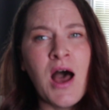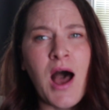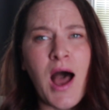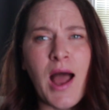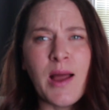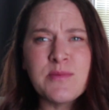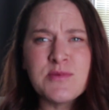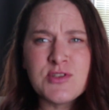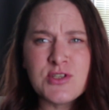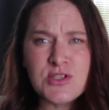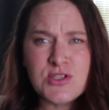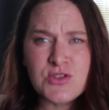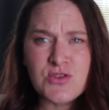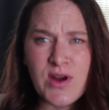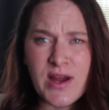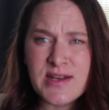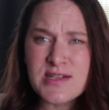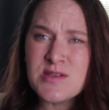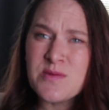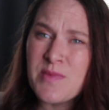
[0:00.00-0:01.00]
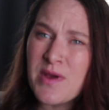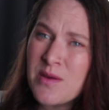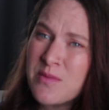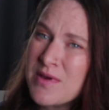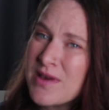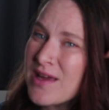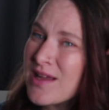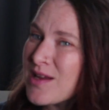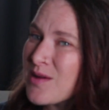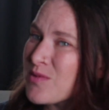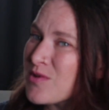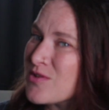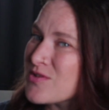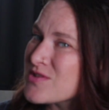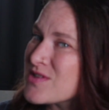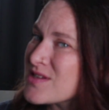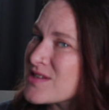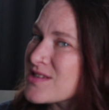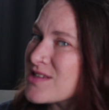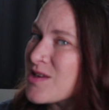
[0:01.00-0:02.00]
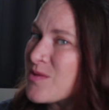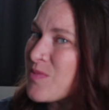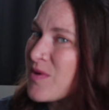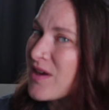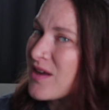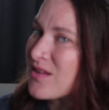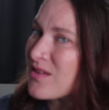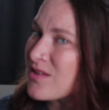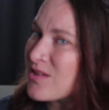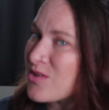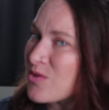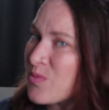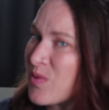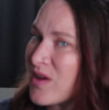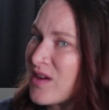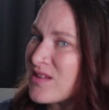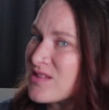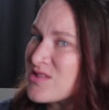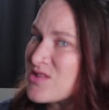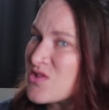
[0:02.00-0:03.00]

I'm just trying to maybe get him used to sleeping a little bit,